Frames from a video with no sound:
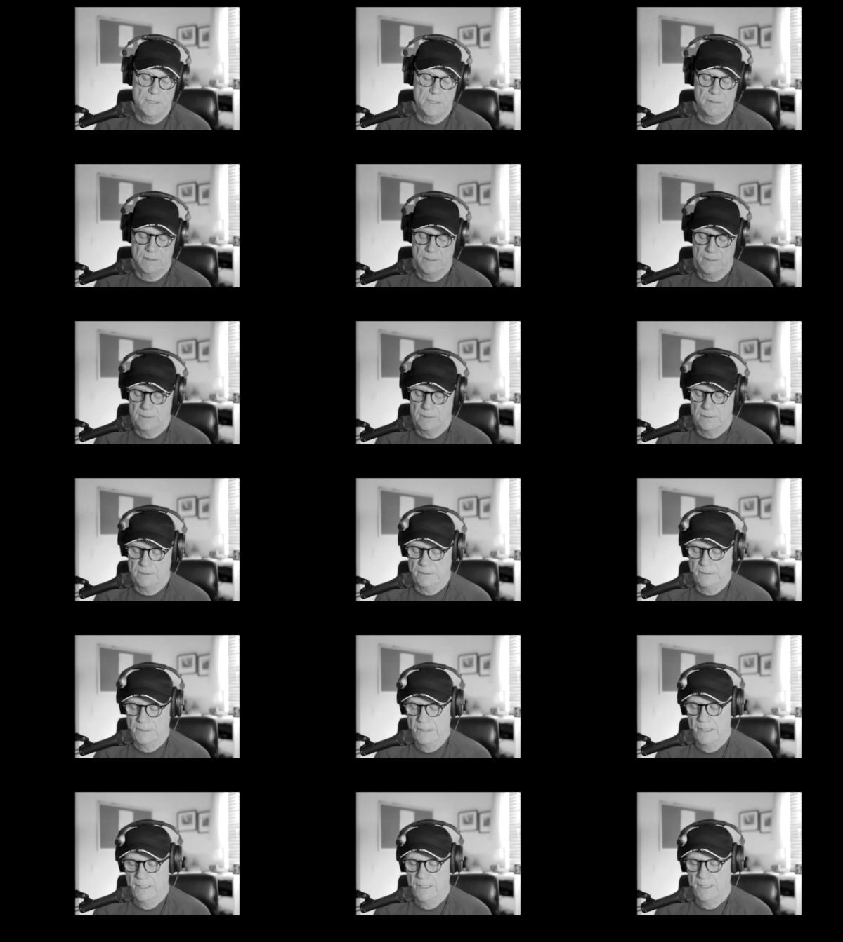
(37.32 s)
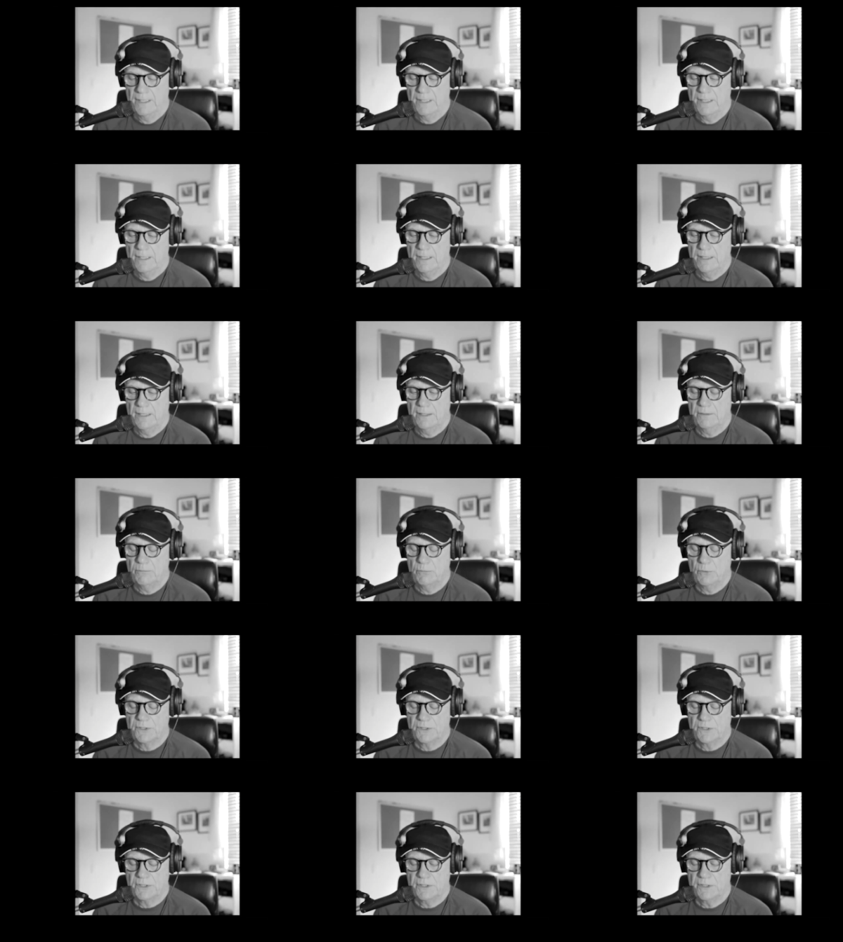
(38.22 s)
uh, he
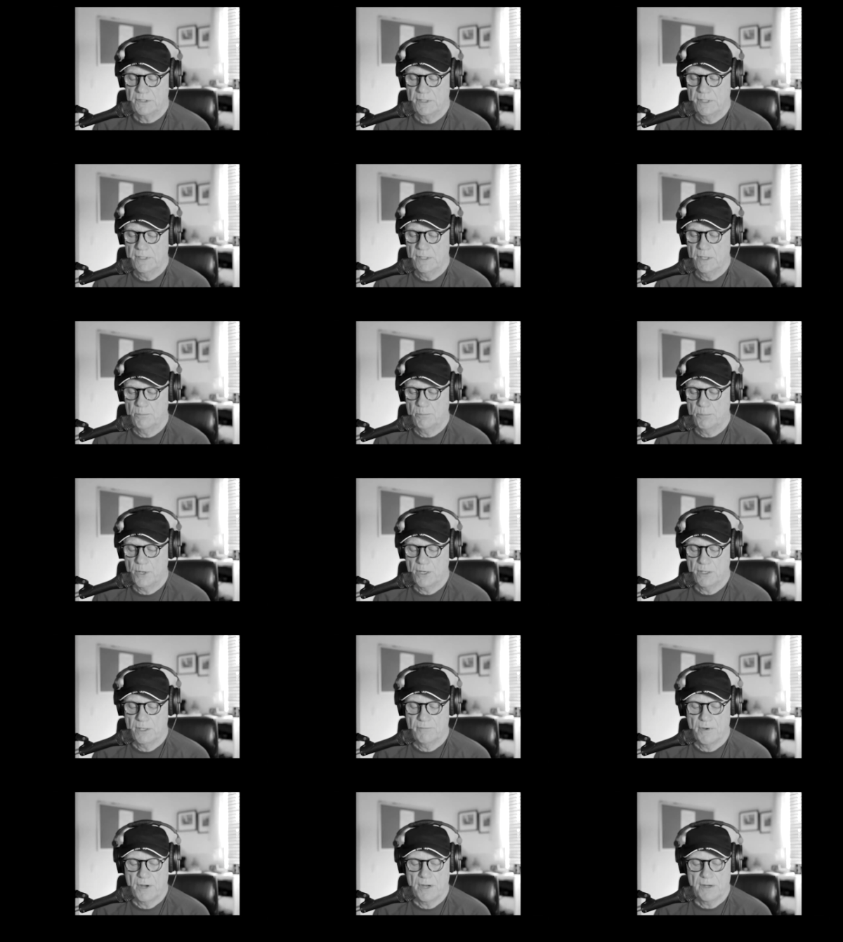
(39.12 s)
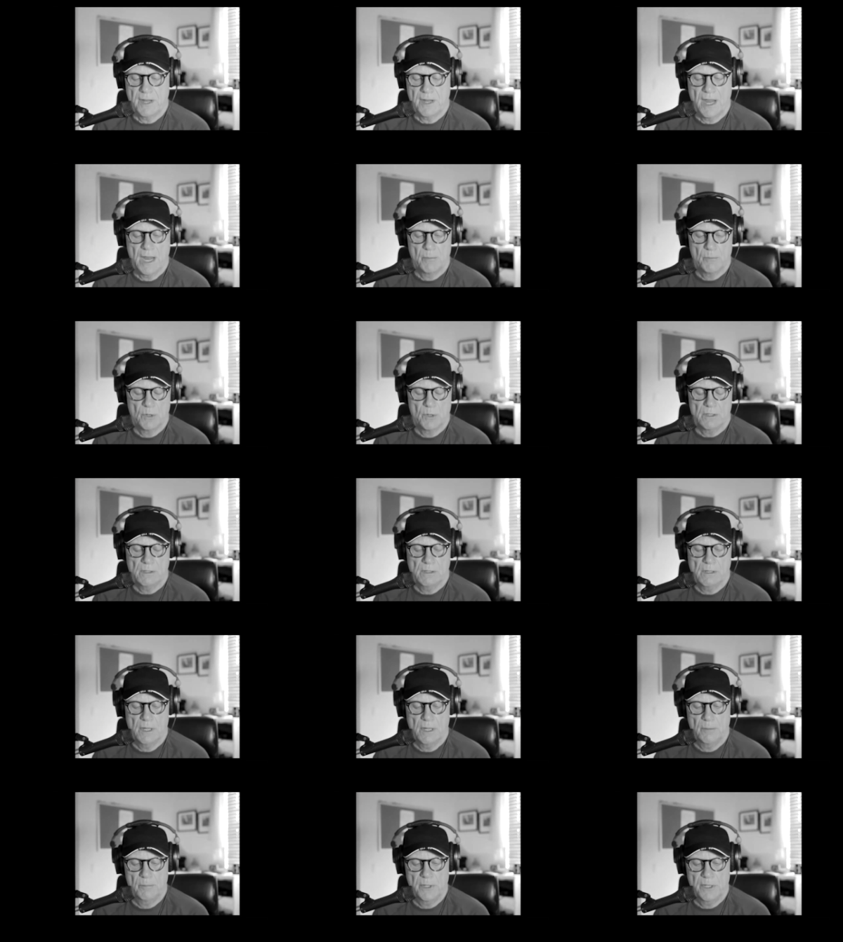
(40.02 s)
was in a part of our camera
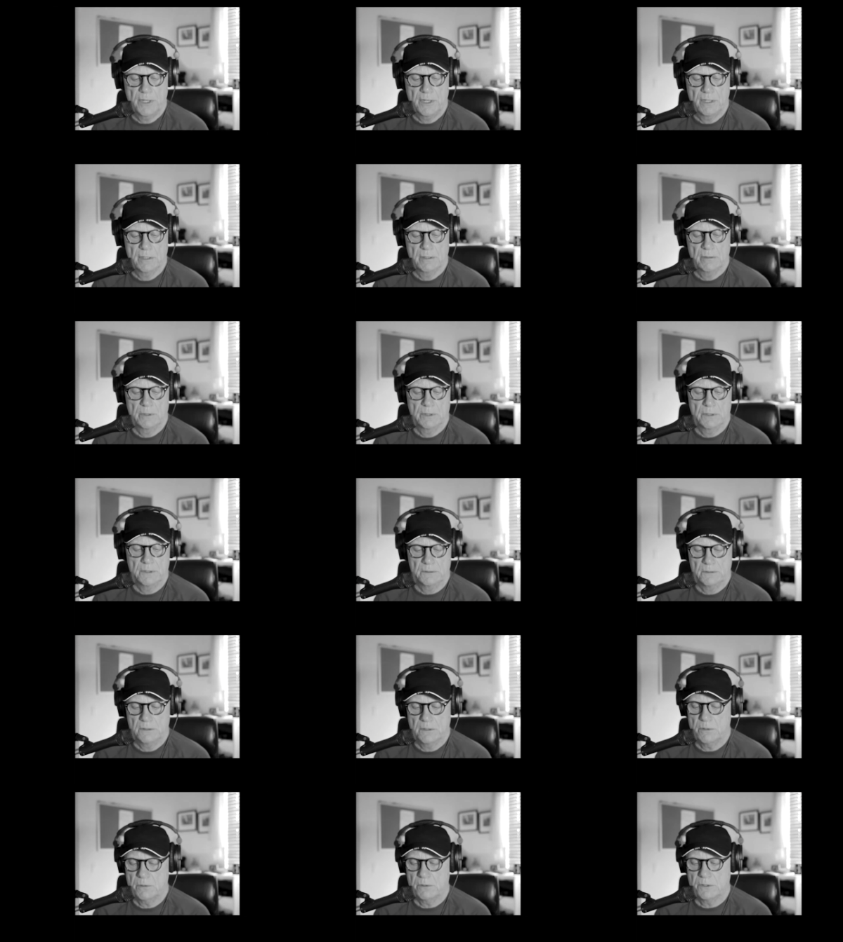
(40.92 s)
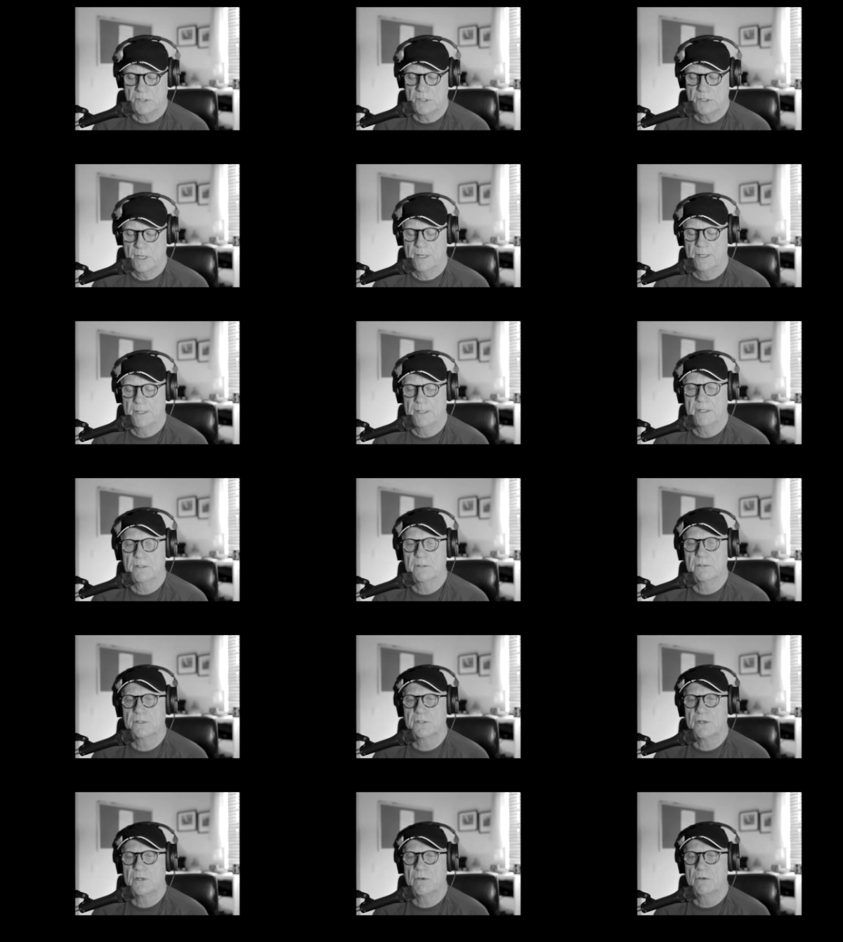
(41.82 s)
club here in Tucson,
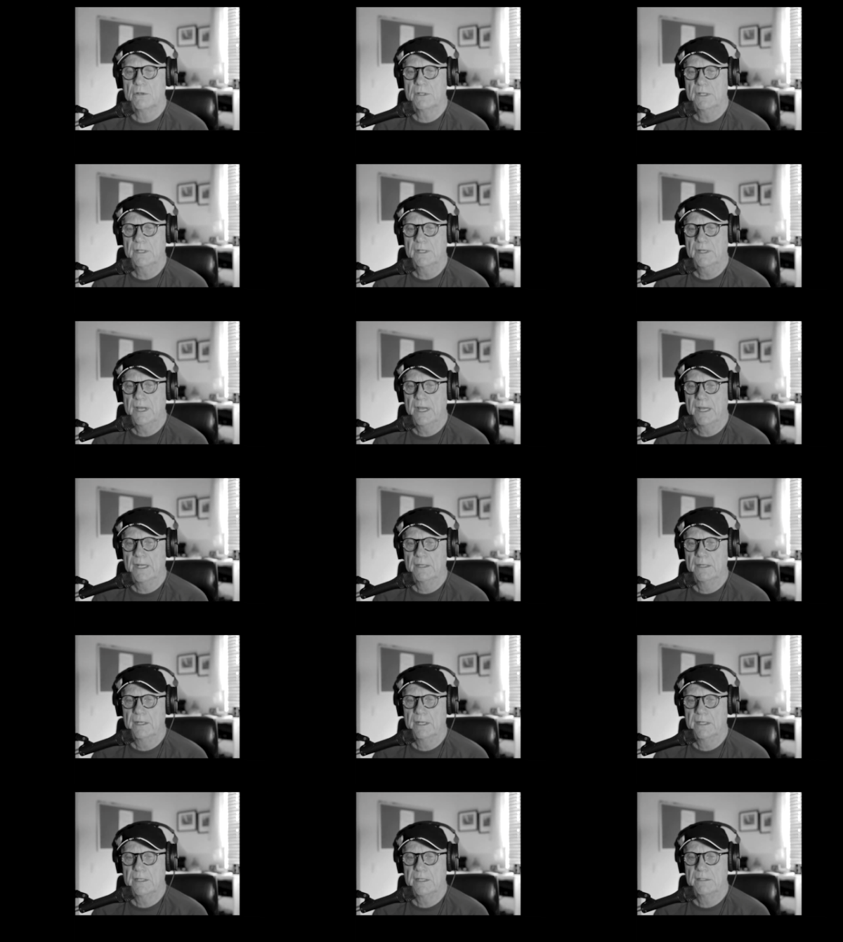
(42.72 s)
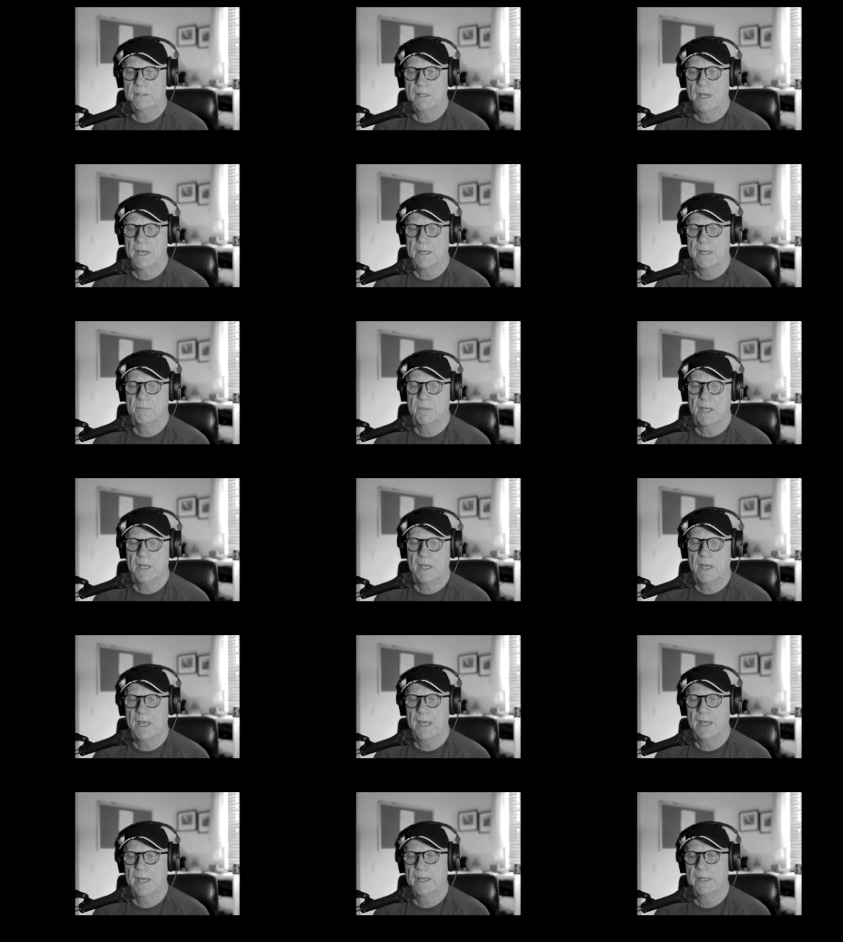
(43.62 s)
Arizona, and anytime they
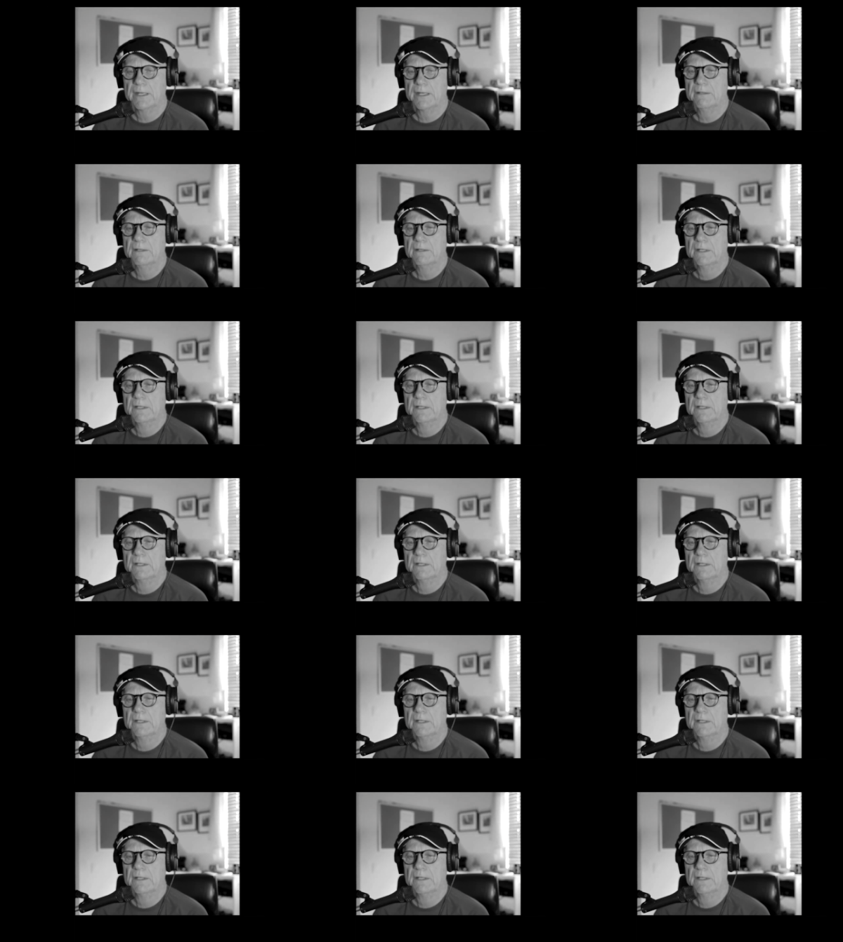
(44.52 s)
had